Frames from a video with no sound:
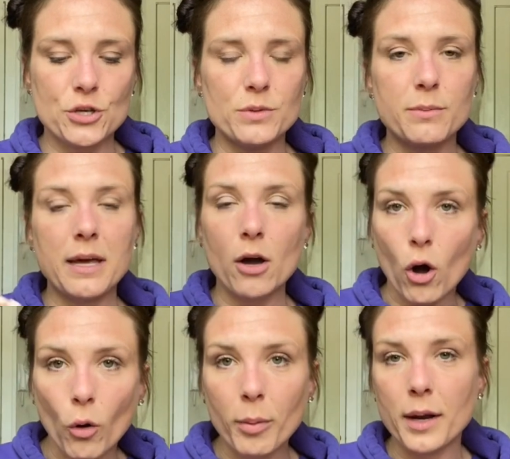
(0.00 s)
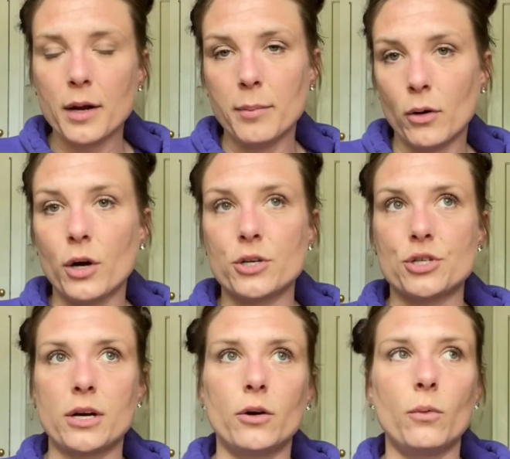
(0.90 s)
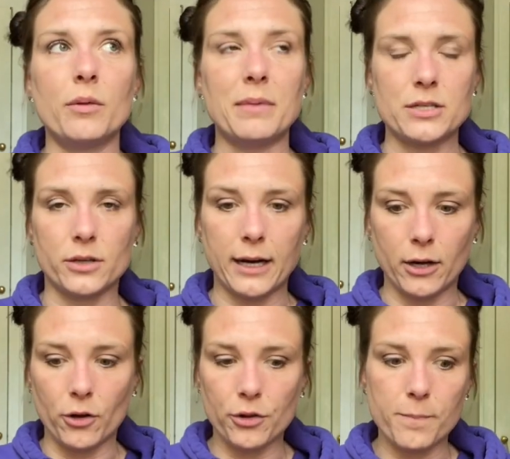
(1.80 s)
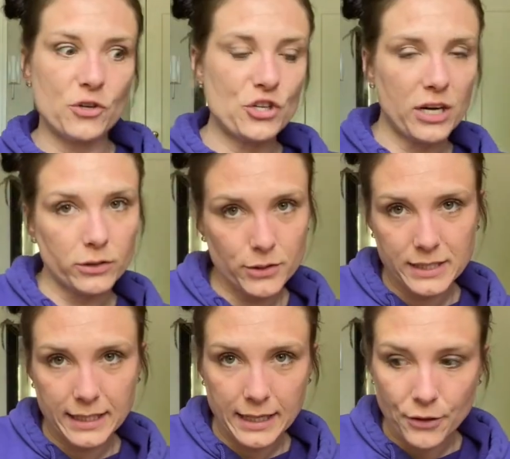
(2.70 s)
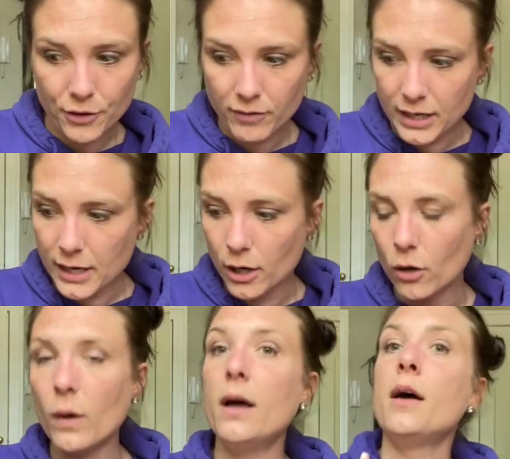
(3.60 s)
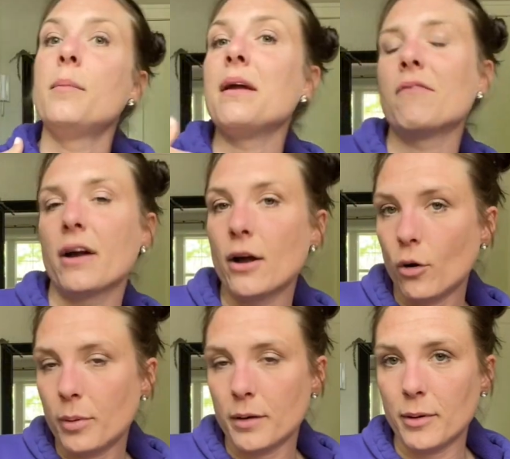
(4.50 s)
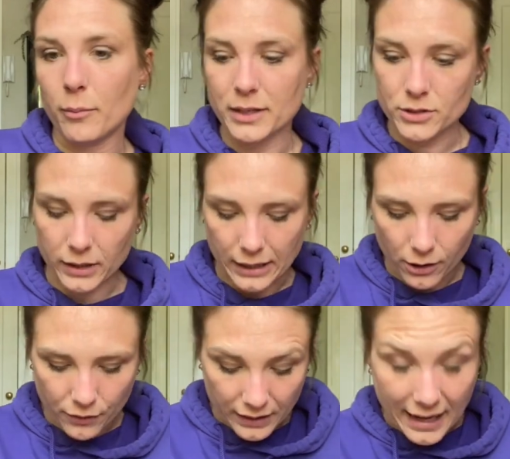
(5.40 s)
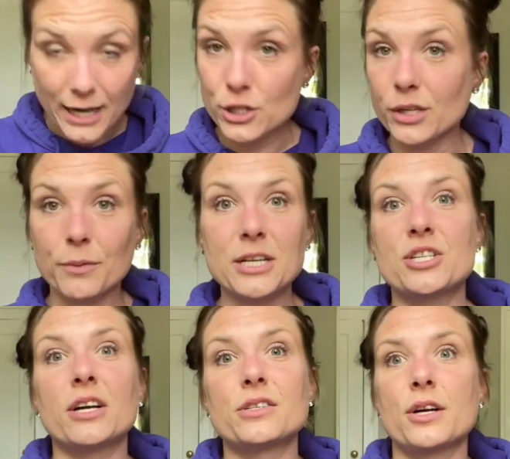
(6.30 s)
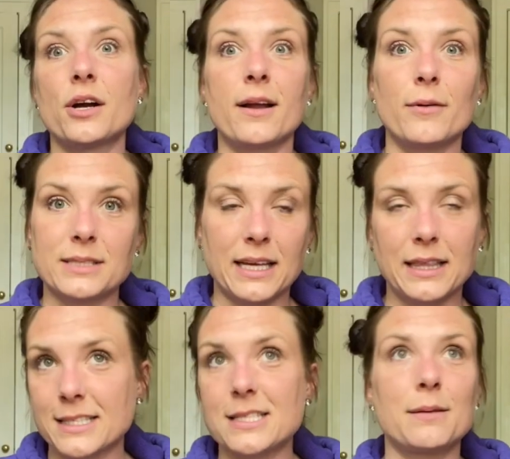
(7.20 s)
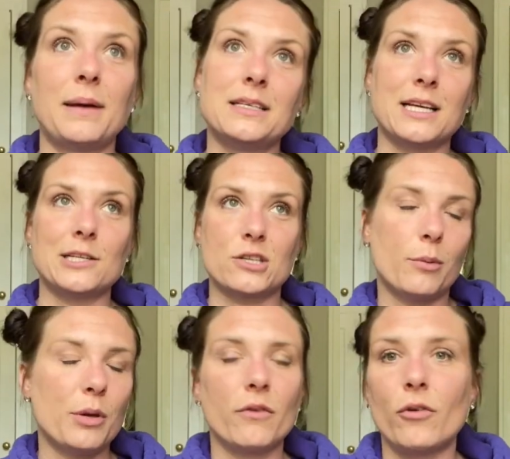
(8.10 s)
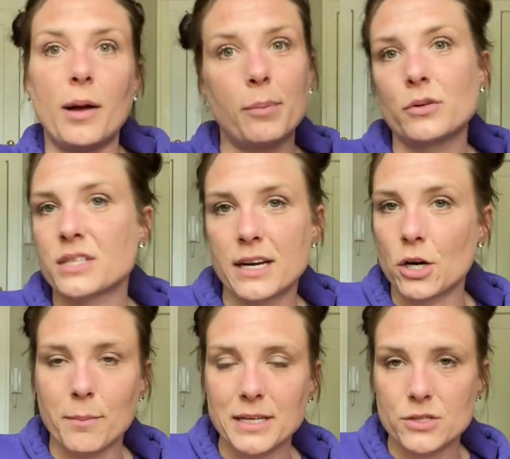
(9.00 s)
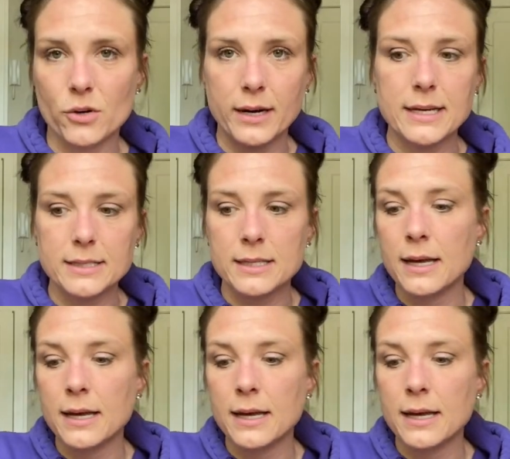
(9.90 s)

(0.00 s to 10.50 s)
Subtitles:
was being open about her struggle with mental health. She also did another video being very open about mental health, and I actually reached out to her and I was like, this is amazing, it's so beautiful. I posted it on my stories,